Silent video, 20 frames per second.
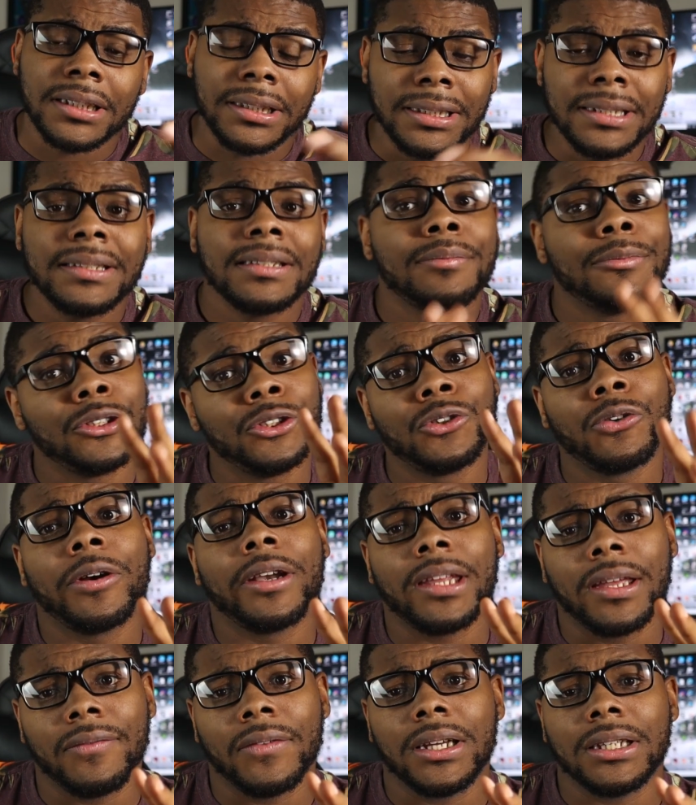At least the
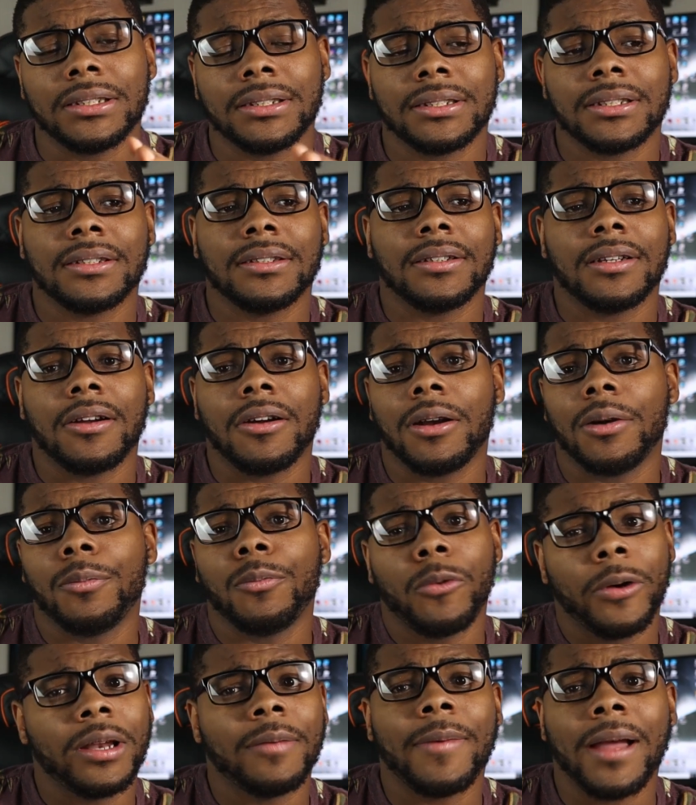majority of us are
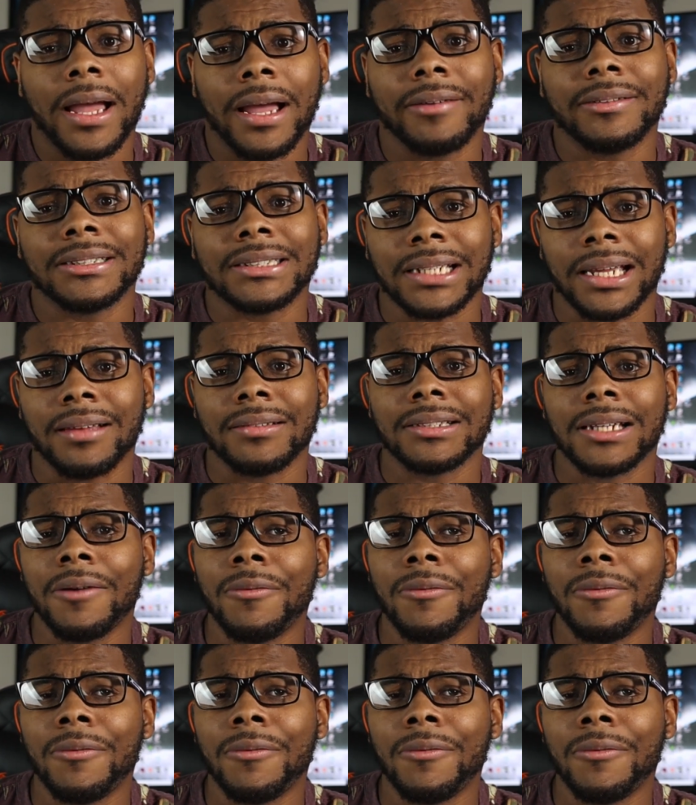worried about how it sounds.